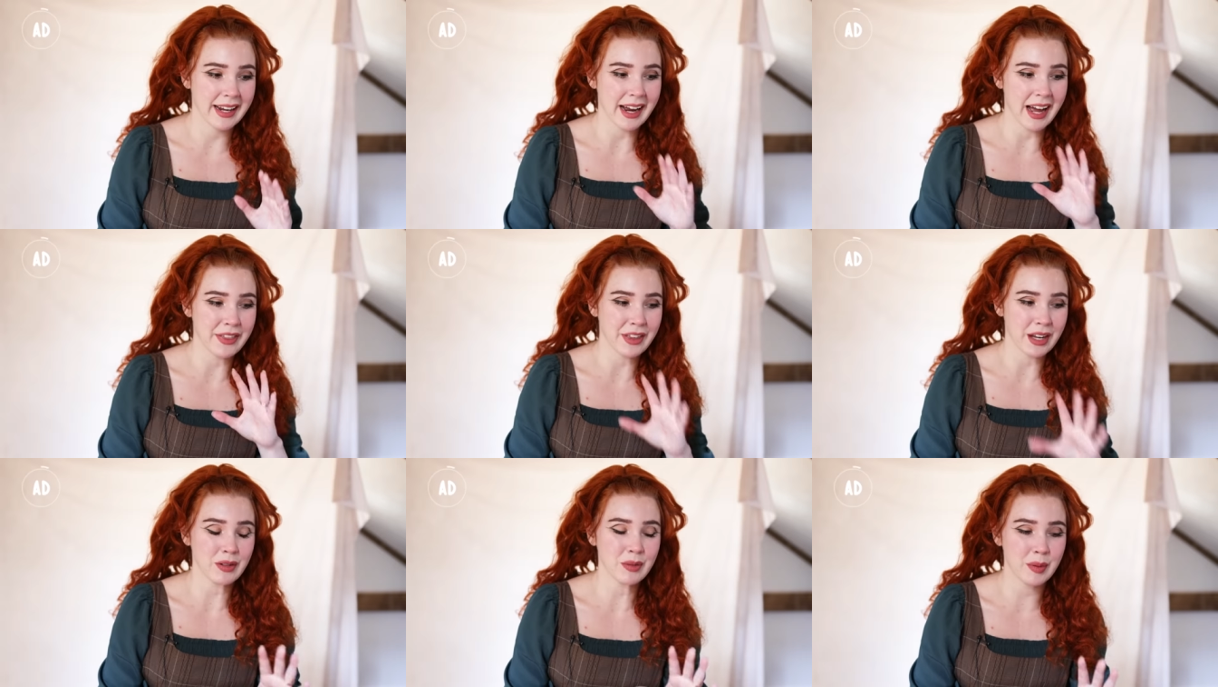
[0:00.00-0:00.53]
And
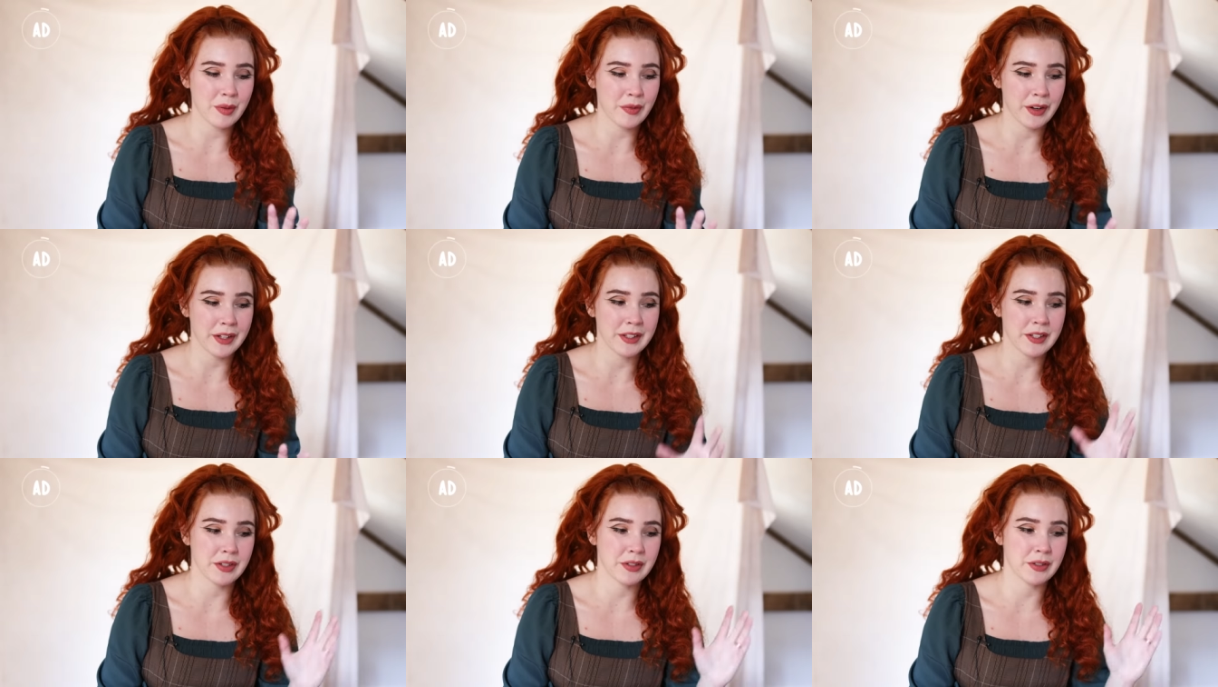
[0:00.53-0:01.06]
I thought it would be
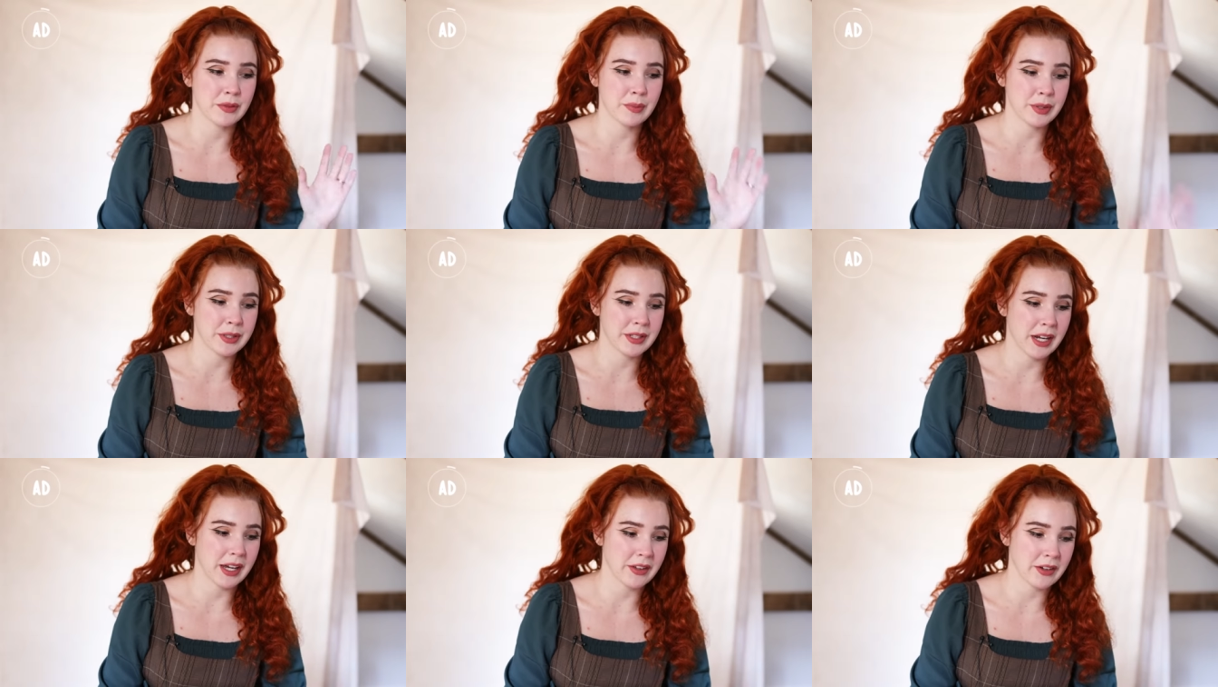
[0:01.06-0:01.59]
fun to
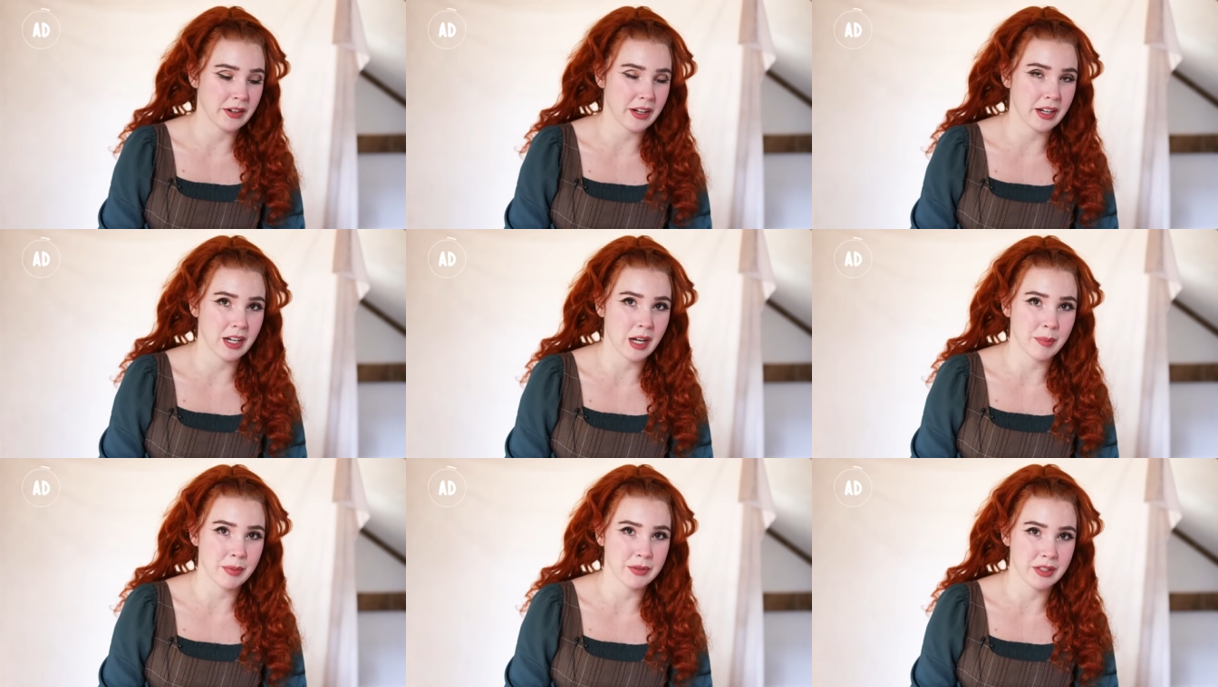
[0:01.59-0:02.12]
put together
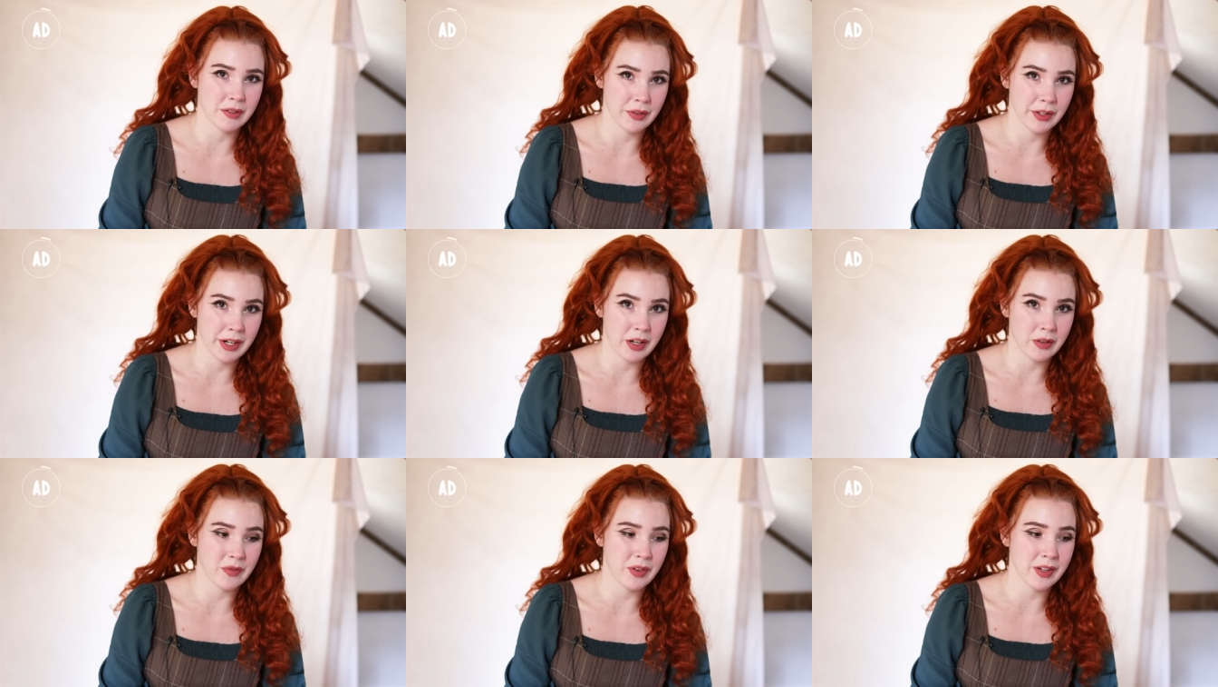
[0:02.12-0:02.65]
a couple
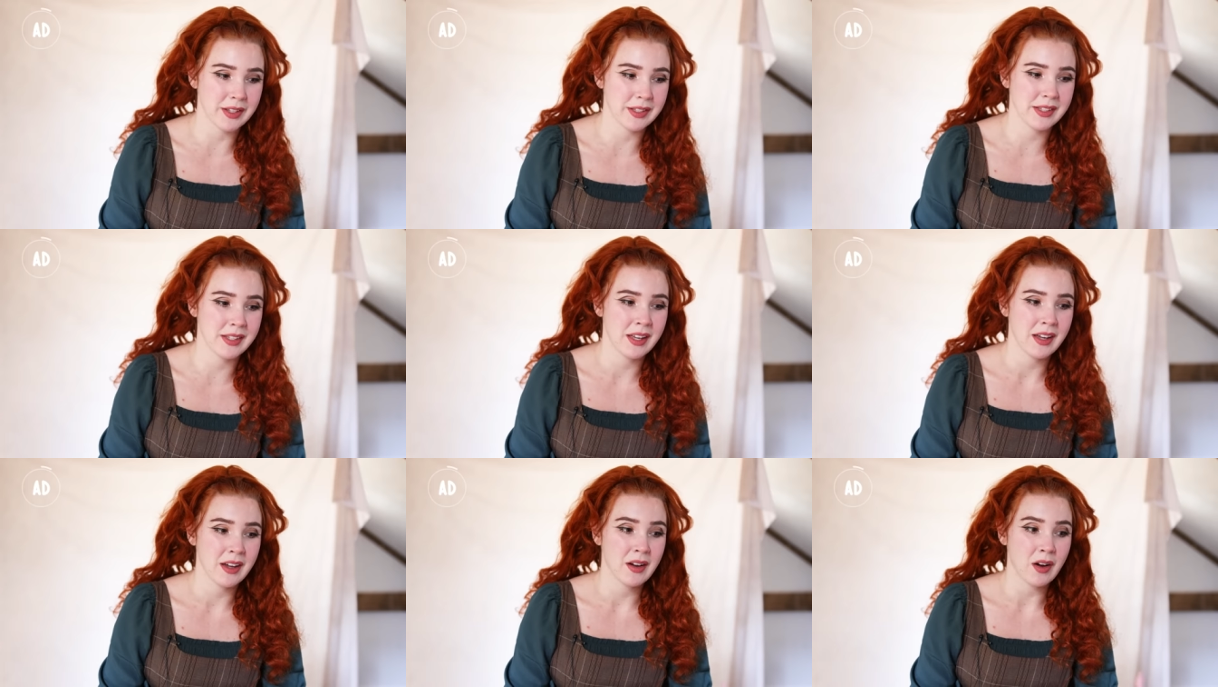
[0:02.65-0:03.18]
different
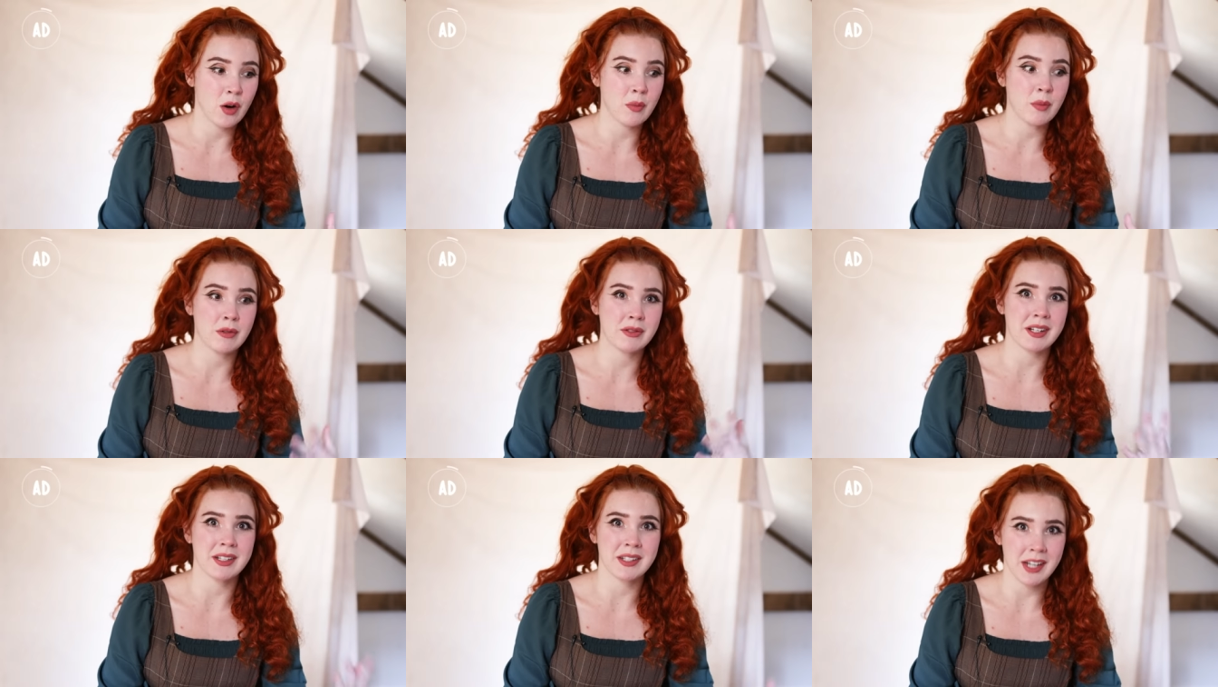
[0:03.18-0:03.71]
outfits
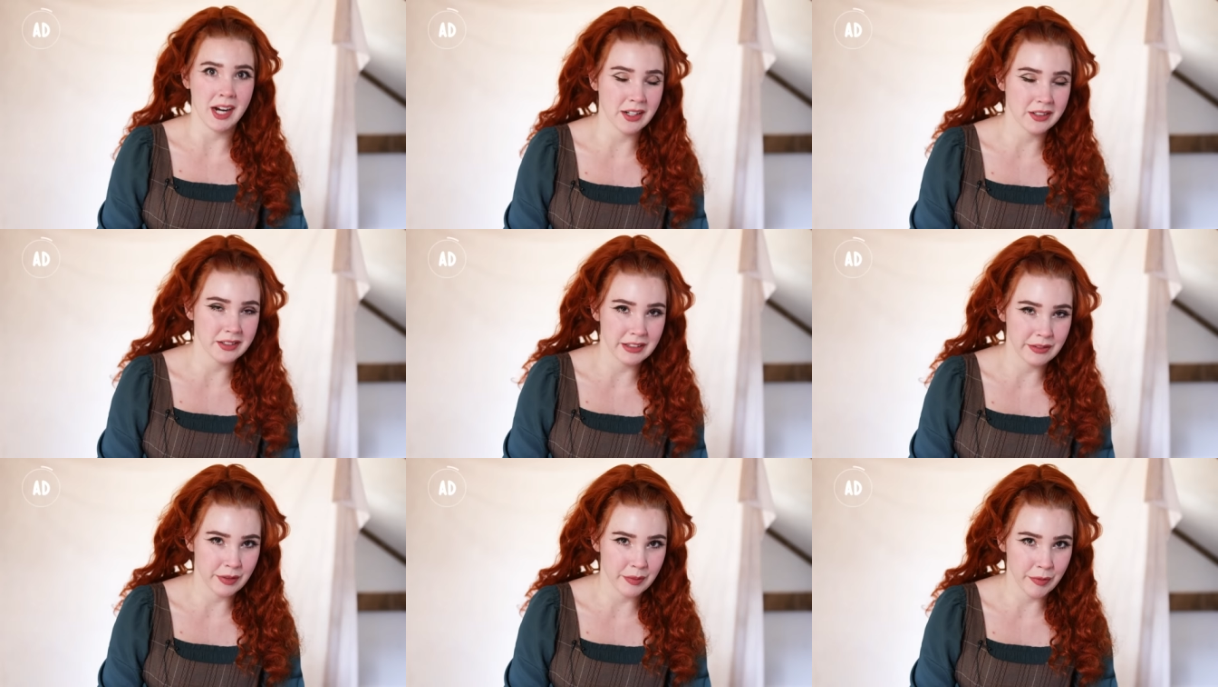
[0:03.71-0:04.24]
almost
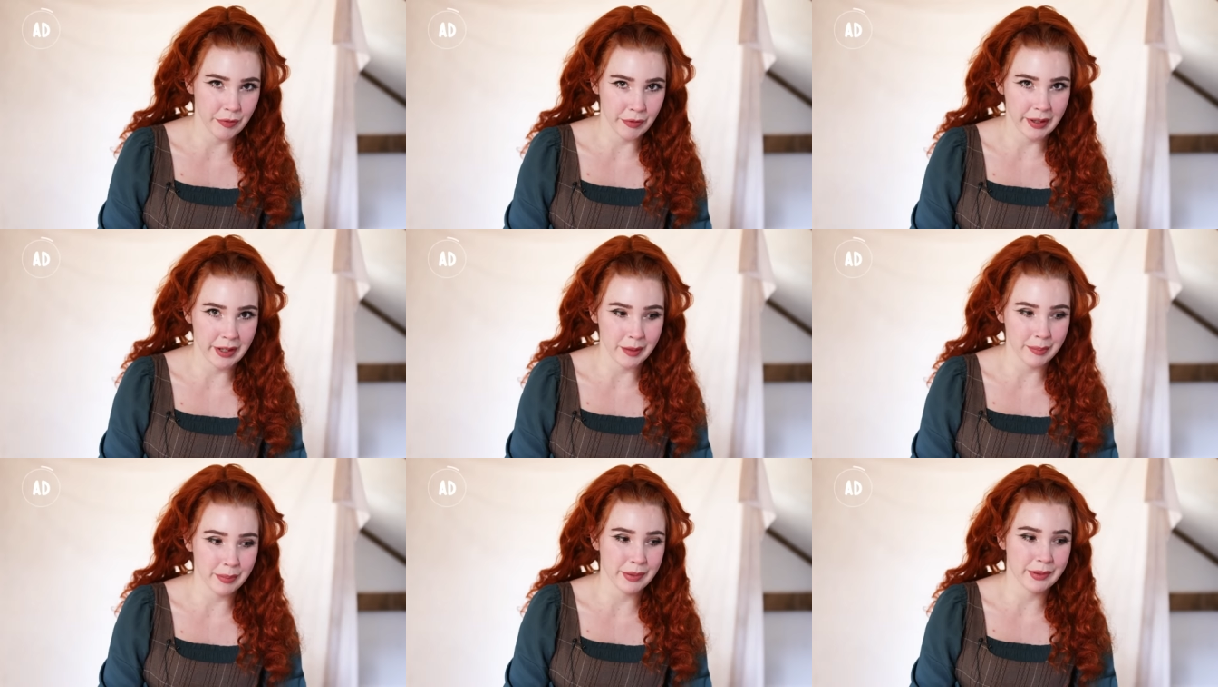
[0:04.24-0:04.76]
entirely from
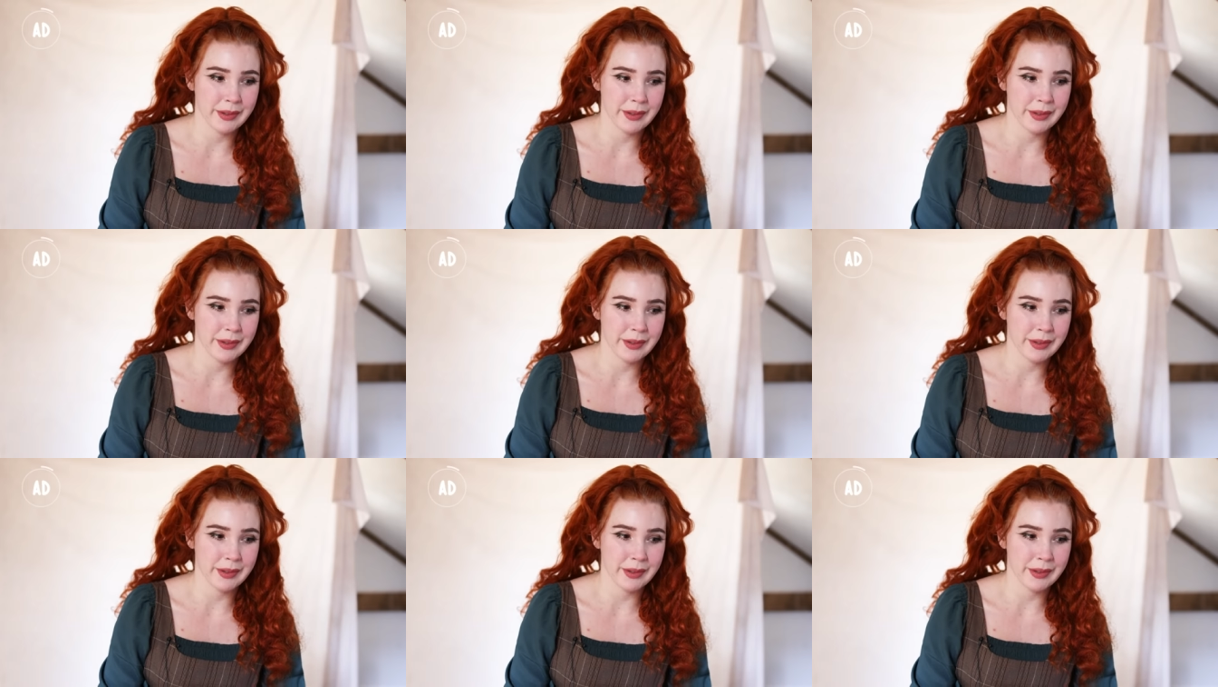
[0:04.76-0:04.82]
ThredUp.